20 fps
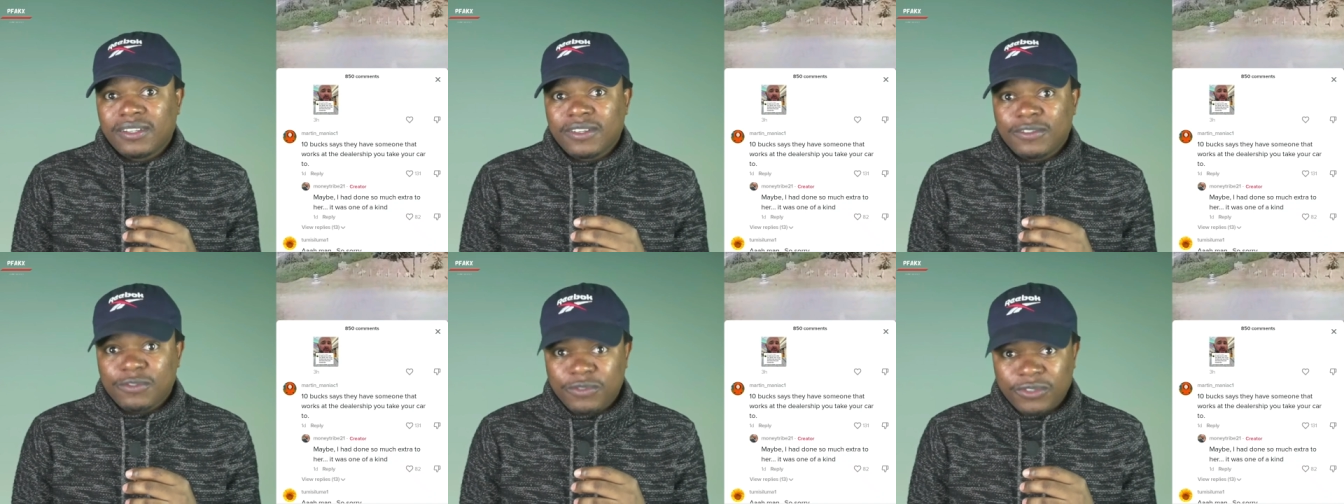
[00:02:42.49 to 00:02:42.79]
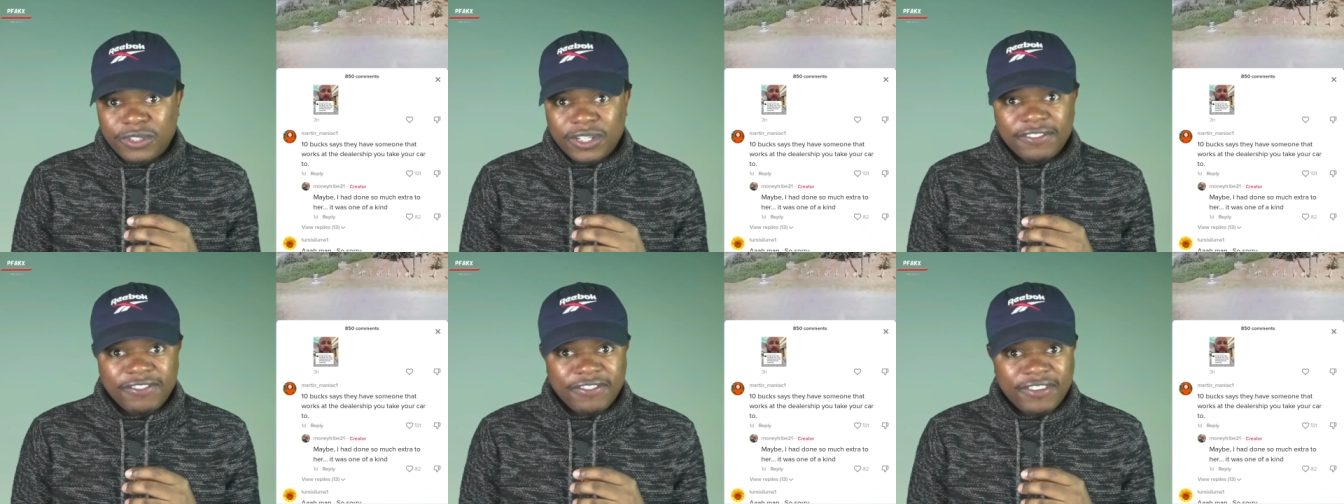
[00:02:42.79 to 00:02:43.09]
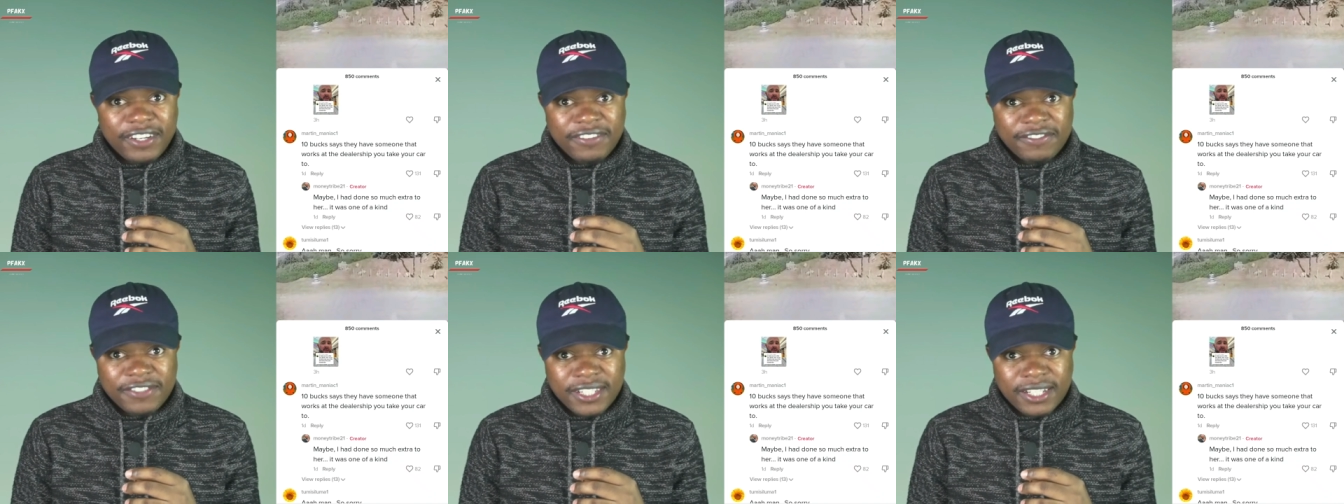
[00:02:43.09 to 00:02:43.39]

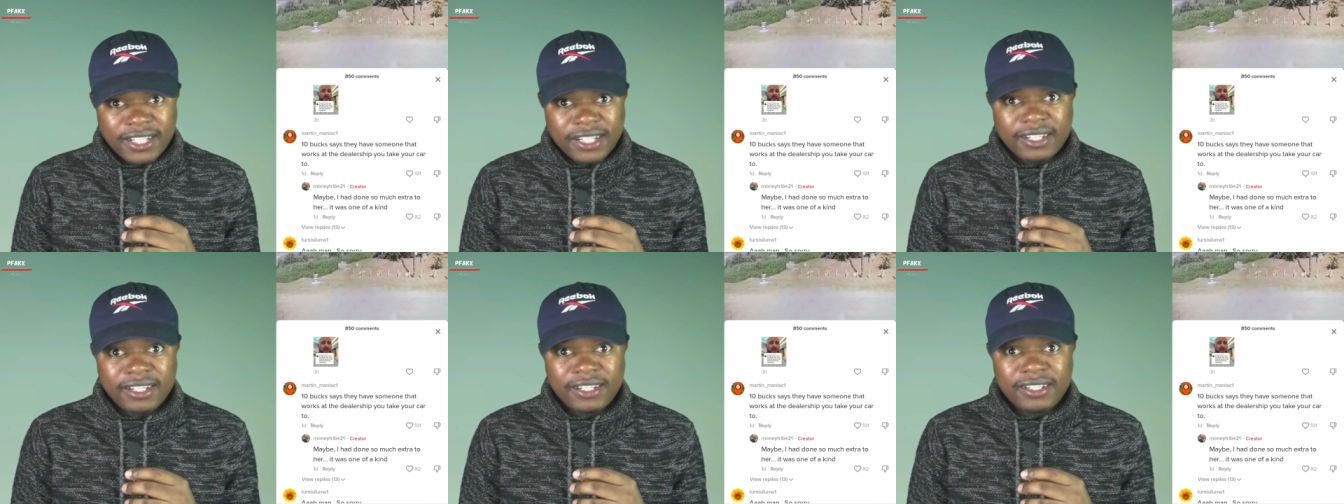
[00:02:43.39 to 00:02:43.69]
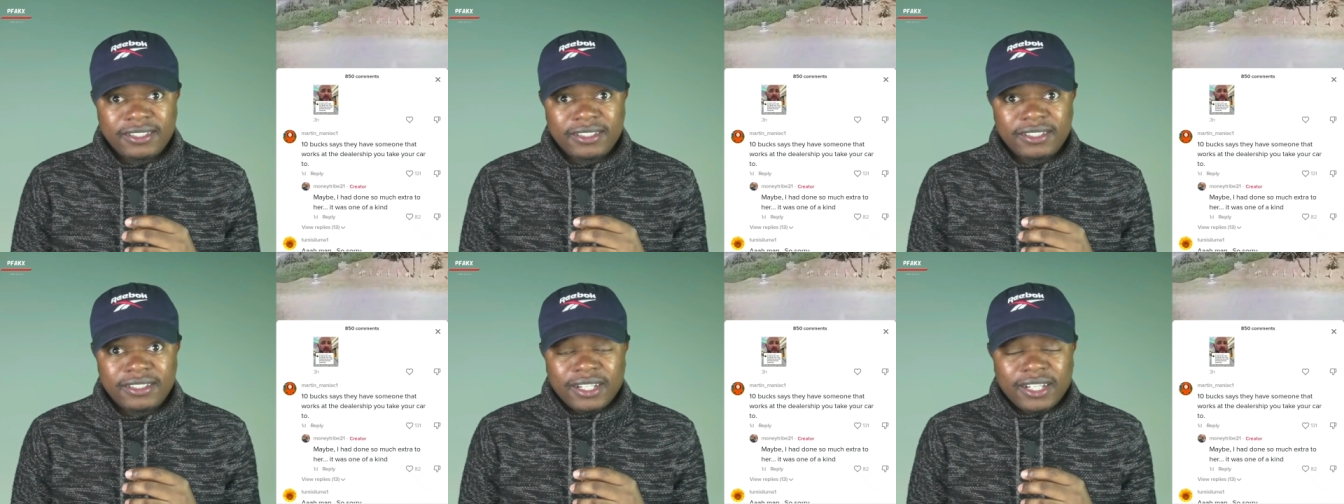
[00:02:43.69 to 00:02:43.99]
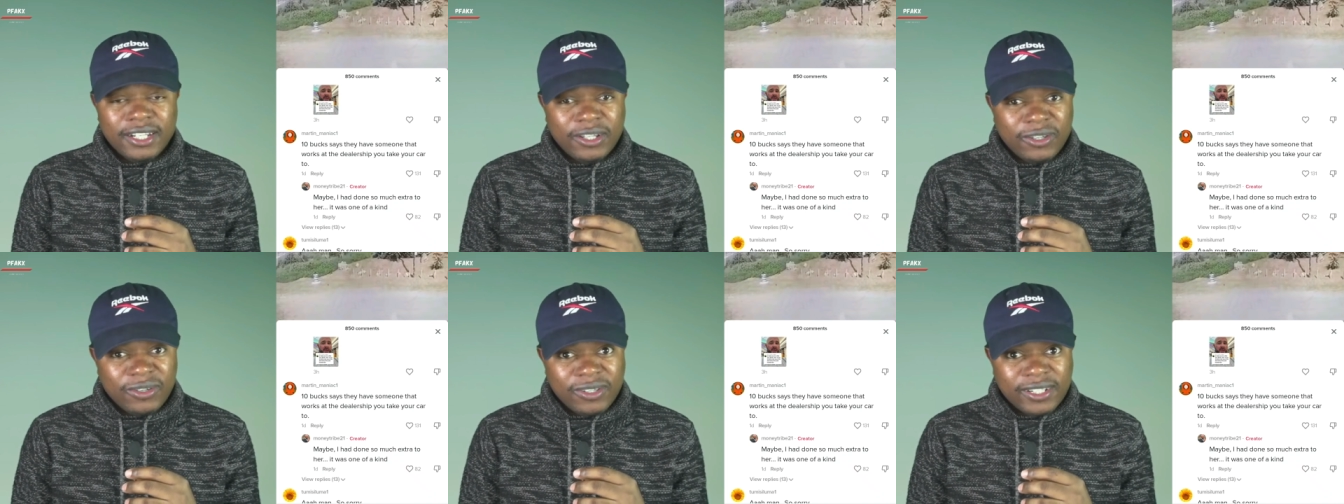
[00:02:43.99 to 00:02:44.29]
45 seconds
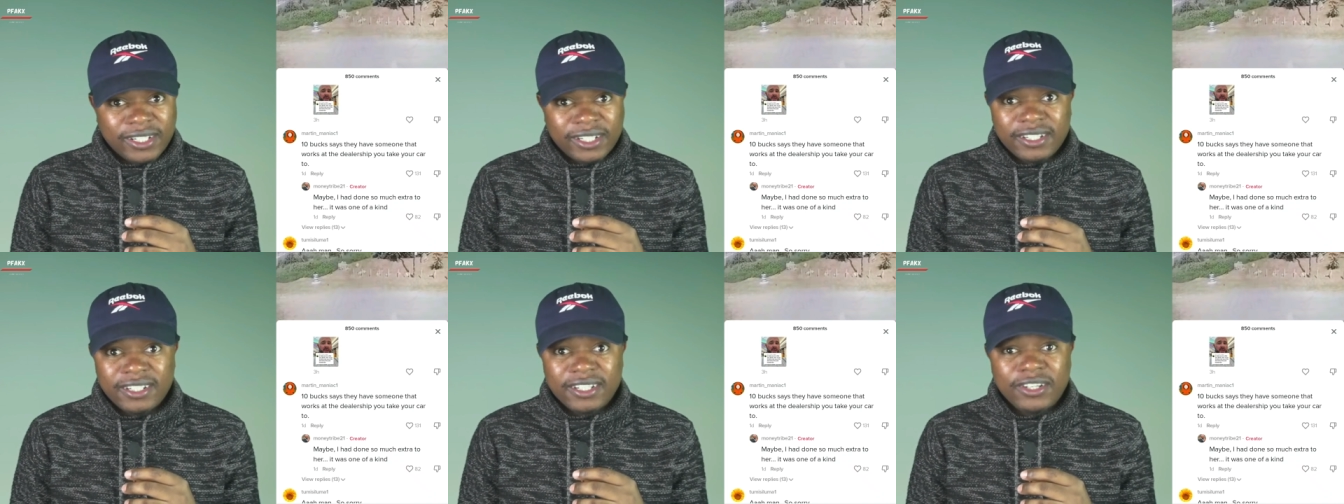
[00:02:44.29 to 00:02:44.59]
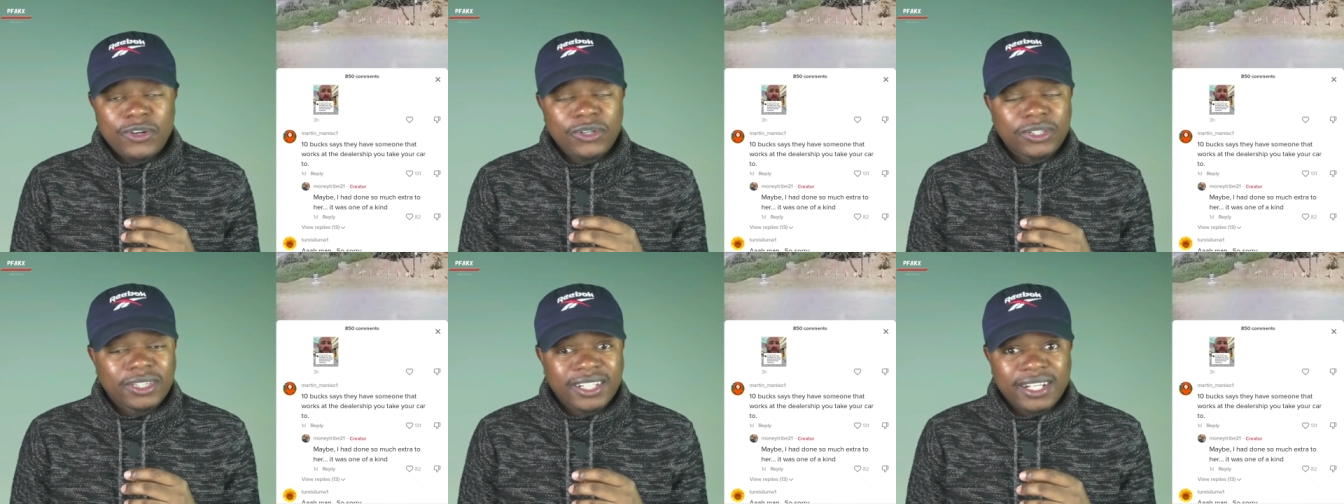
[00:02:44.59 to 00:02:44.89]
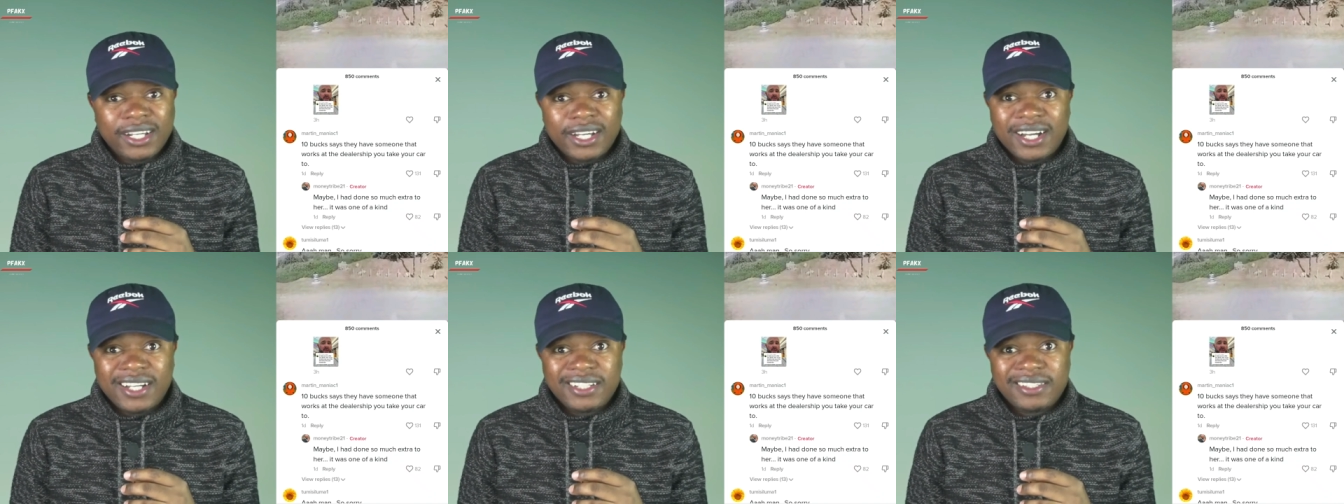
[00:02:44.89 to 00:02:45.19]
and he already got the
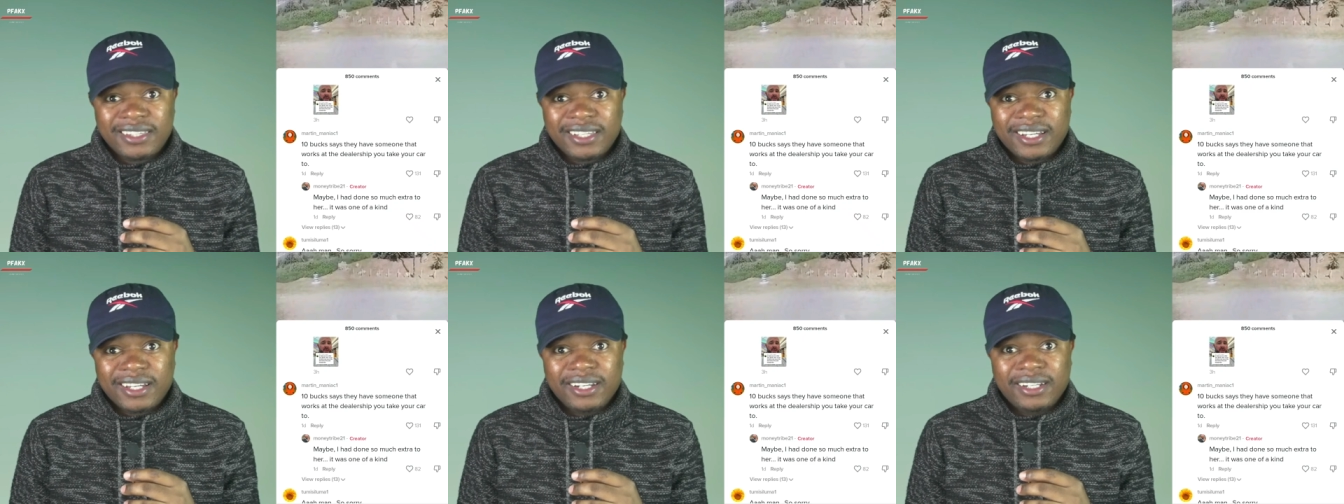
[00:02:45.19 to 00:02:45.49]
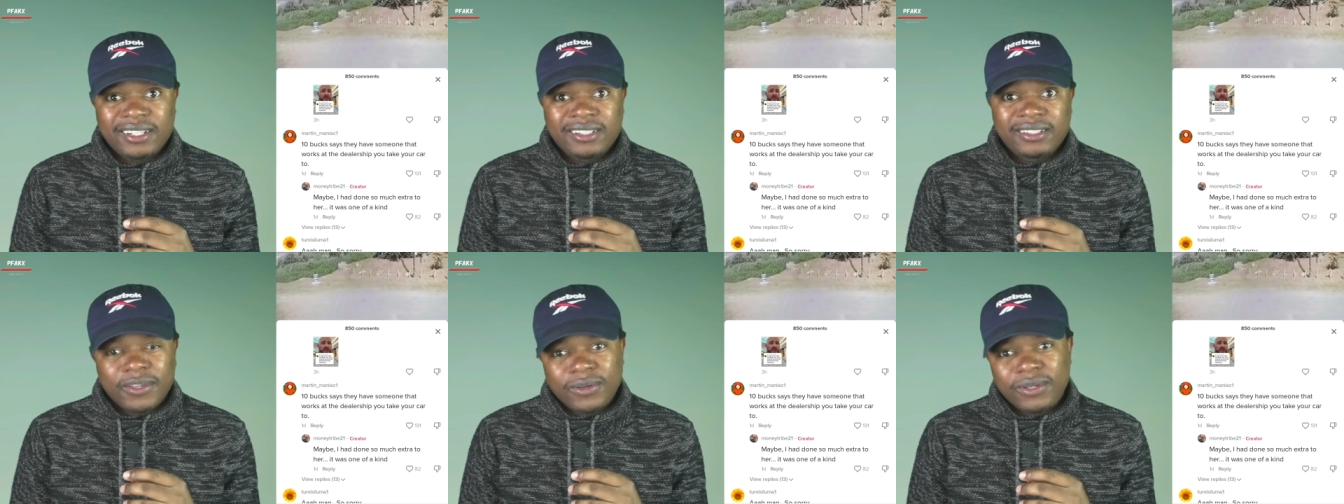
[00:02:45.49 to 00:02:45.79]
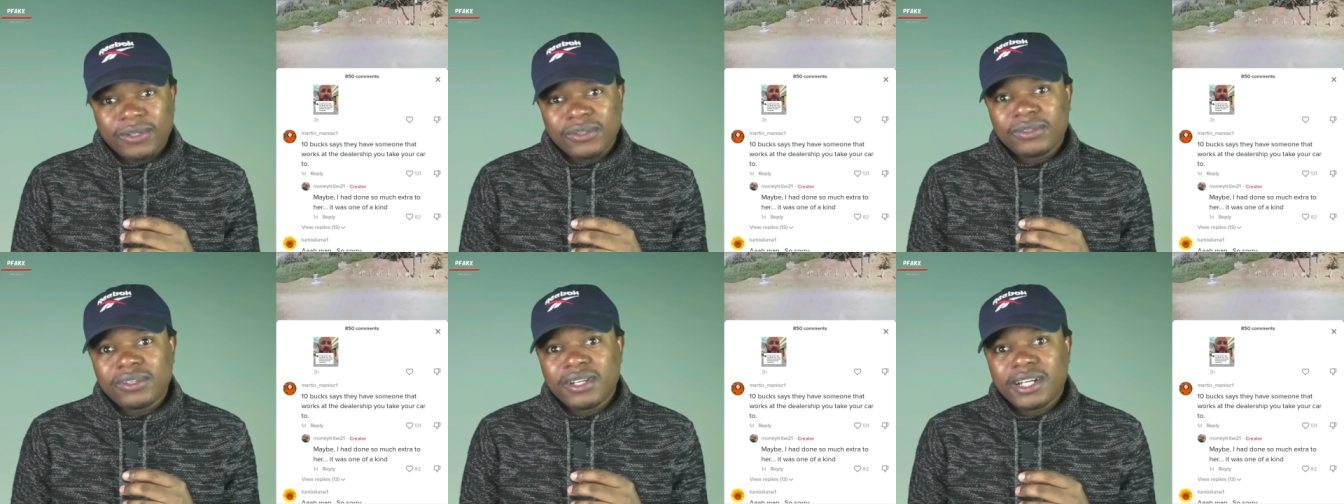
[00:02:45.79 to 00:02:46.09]
car started. What
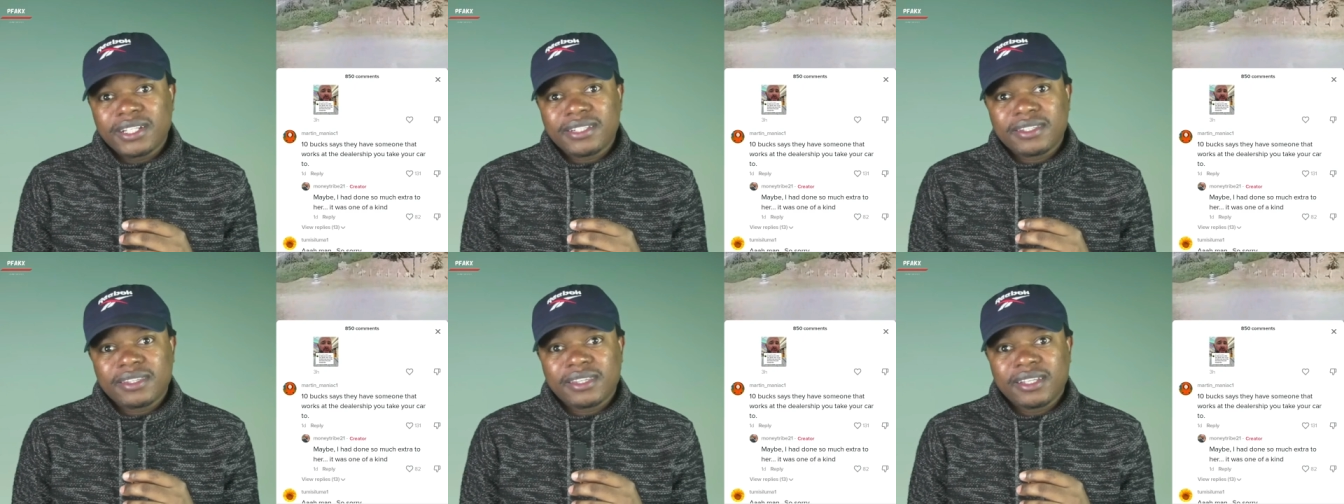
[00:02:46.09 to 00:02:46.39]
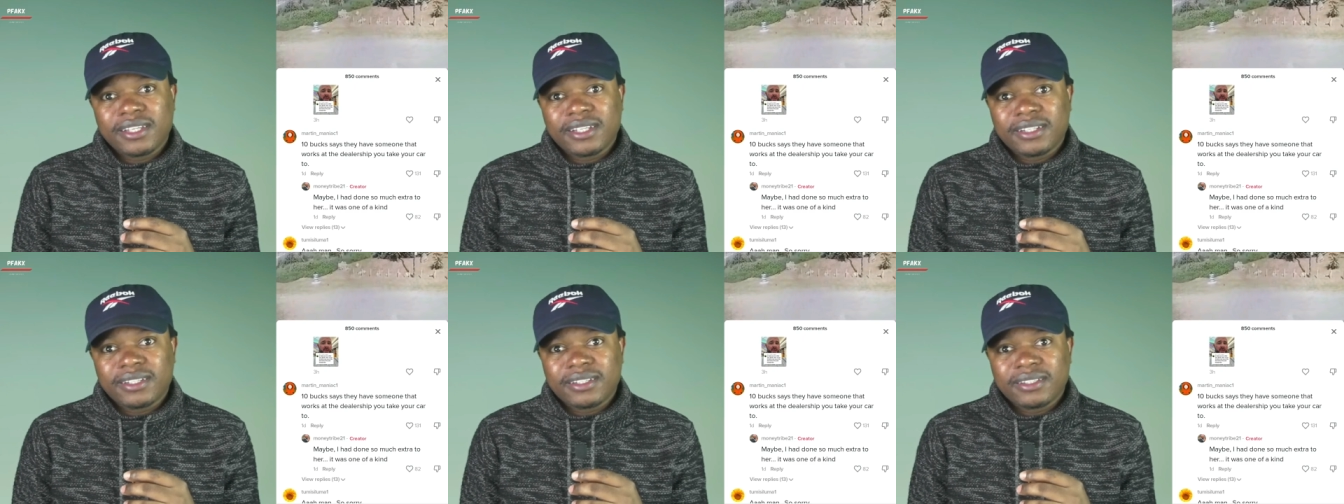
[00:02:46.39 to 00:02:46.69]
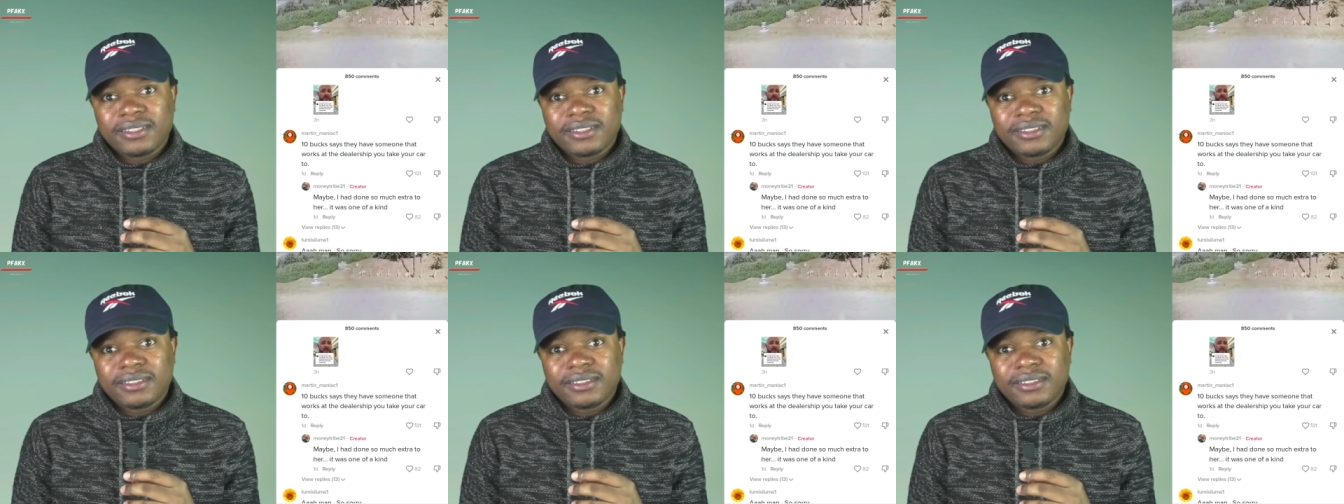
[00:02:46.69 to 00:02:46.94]
do you guys think?